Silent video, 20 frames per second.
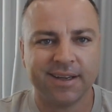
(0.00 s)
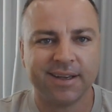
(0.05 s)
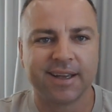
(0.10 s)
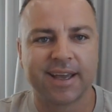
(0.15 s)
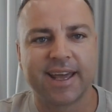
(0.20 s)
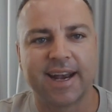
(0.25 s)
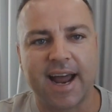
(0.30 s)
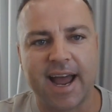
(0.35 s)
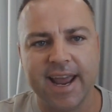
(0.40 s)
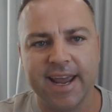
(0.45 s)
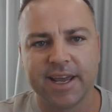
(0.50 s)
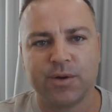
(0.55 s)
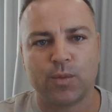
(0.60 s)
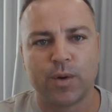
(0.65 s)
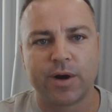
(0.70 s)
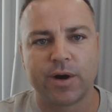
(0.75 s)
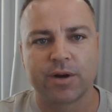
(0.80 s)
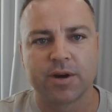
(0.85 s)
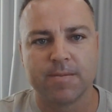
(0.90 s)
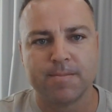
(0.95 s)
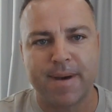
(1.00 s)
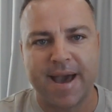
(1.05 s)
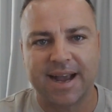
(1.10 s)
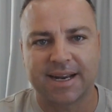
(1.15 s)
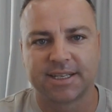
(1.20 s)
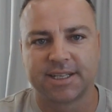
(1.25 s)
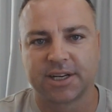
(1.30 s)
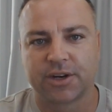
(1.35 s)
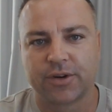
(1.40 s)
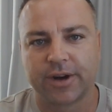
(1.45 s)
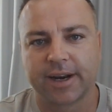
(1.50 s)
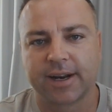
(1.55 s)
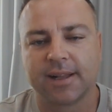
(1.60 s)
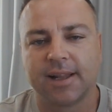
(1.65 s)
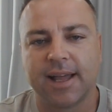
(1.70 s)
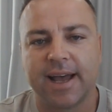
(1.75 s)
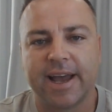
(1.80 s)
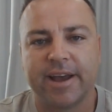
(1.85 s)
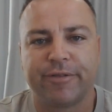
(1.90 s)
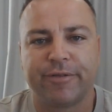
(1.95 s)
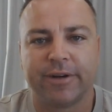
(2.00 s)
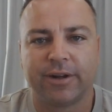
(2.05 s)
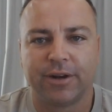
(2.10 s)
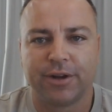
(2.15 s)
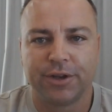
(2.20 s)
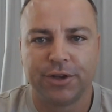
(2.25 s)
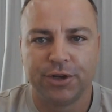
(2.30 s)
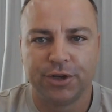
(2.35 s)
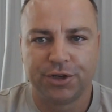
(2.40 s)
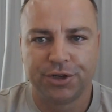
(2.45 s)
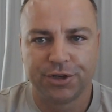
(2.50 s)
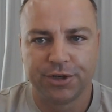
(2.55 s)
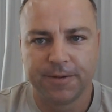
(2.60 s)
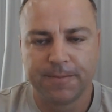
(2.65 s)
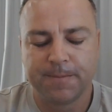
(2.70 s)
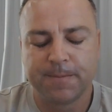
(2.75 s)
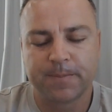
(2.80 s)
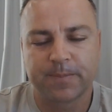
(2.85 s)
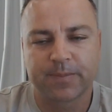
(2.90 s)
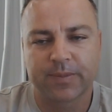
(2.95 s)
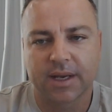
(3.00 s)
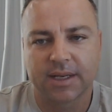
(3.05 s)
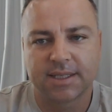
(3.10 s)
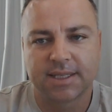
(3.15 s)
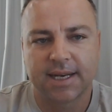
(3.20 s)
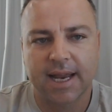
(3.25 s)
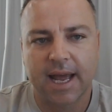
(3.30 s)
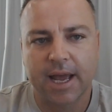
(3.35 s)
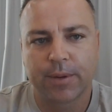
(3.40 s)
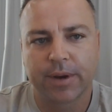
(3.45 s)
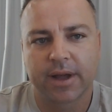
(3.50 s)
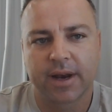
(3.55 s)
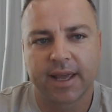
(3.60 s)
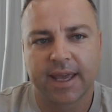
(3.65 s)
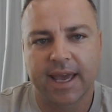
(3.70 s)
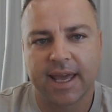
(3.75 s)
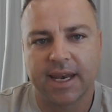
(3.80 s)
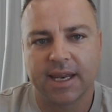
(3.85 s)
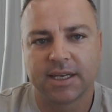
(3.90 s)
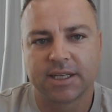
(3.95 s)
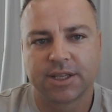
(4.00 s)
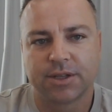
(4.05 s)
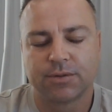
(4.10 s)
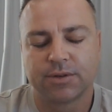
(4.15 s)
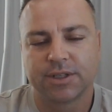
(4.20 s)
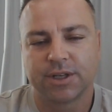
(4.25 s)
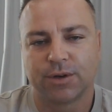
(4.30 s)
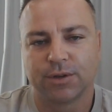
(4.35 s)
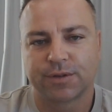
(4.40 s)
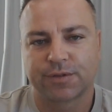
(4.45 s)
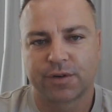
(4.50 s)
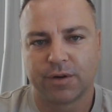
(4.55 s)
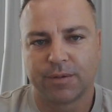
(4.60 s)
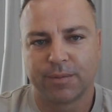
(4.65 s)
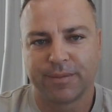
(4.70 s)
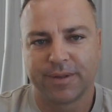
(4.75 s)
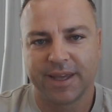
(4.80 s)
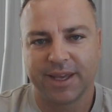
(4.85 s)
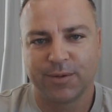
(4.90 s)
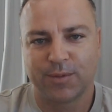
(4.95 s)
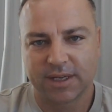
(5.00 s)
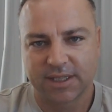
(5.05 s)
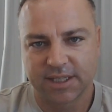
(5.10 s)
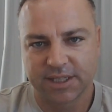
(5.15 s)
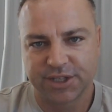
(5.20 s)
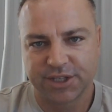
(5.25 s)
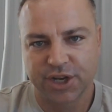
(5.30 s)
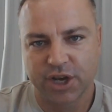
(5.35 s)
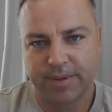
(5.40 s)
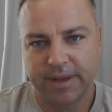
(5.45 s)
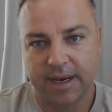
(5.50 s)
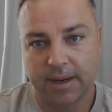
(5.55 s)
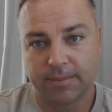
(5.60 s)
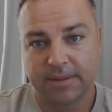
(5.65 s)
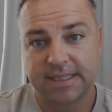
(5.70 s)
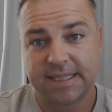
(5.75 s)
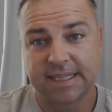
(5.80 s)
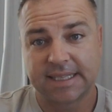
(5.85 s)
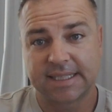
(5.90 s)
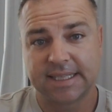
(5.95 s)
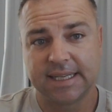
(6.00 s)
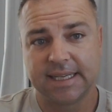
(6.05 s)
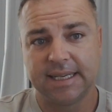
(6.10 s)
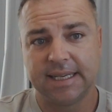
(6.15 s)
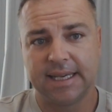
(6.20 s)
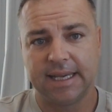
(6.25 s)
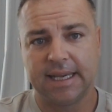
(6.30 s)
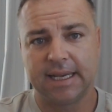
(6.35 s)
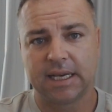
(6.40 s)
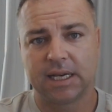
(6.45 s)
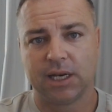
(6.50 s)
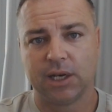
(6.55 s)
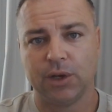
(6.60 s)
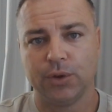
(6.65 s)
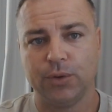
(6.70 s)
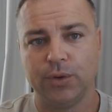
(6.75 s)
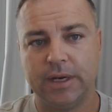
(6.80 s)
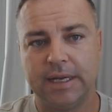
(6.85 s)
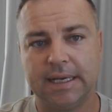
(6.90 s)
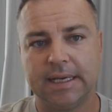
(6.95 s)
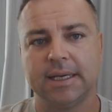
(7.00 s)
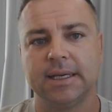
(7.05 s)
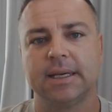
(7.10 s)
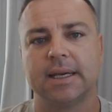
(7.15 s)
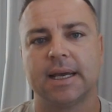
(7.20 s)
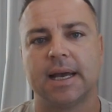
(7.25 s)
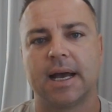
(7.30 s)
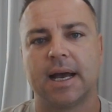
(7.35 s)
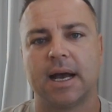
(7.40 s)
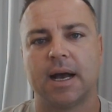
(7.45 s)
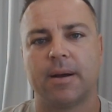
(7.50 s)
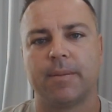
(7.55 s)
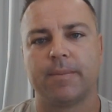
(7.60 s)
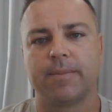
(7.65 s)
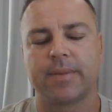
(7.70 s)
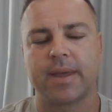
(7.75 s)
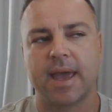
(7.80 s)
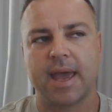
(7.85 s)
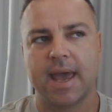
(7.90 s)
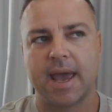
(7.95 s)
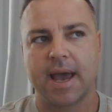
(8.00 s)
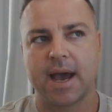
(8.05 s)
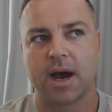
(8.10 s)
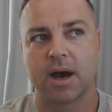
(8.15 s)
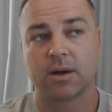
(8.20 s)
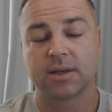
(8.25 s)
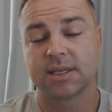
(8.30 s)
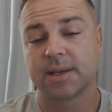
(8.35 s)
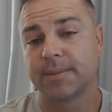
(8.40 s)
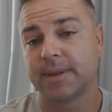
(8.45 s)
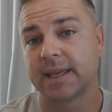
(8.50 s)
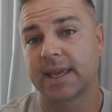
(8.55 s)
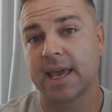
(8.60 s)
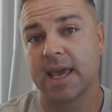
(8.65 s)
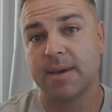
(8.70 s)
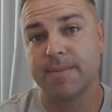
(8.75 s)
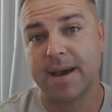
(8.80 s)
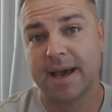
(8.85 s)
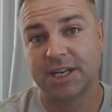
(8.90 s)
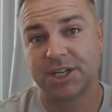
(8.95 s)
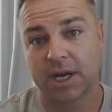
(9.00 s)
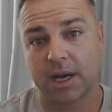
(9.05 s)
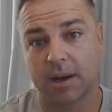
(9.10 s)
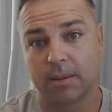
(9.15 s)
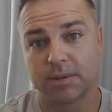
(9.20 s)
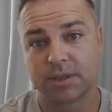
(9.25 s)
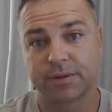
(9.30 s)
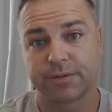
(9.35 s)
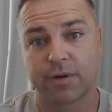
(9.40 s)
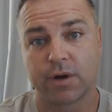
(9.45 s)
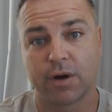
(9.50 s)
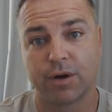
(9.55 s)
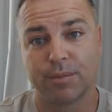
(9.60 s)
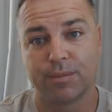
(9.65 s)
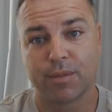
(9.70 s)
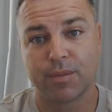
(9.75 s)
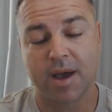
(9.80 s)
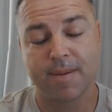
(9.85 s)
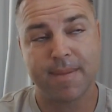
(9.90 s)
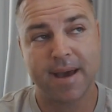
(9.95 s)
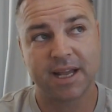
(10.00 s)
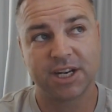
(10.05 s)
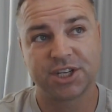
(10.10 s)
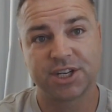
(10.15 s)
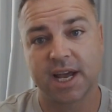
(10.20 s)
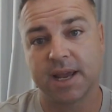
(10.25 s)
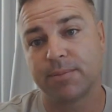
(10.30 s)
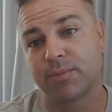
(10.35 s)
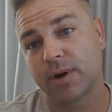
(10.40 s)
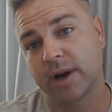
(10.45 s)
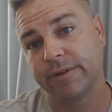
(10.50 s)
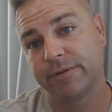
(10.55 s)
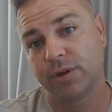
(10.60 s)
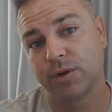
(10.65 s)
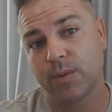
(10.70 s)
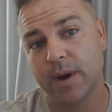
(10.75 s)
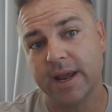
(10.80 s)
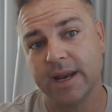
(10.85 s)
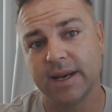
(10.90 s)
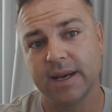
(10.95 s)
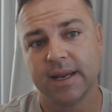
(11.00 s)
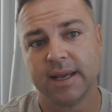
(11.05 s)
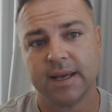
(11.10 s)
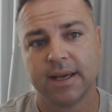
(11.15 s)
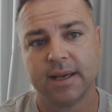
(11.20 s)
G'day and welcome back to Critical AFL on YouTube. Today we're going to get into the results from the Western Derby number 60, including how some of the key matchups from my match day preview went,